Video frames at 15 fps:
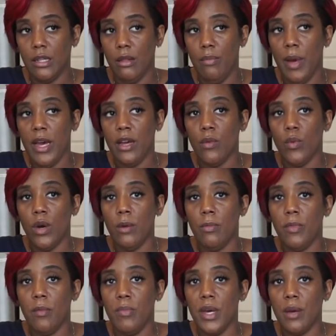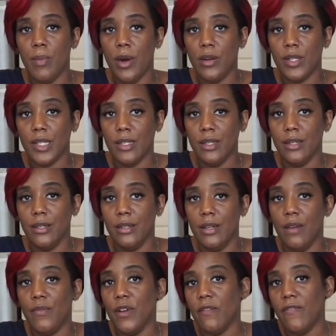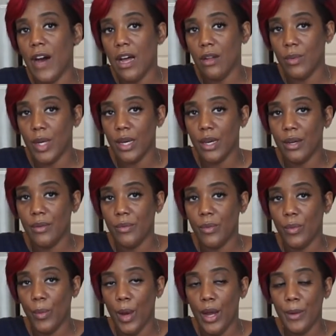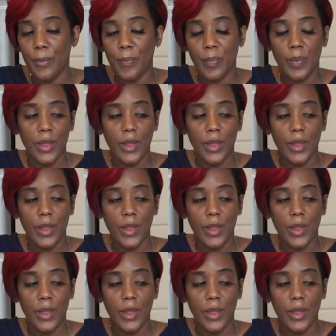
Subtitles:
bankrupt the big person if you're following it, right?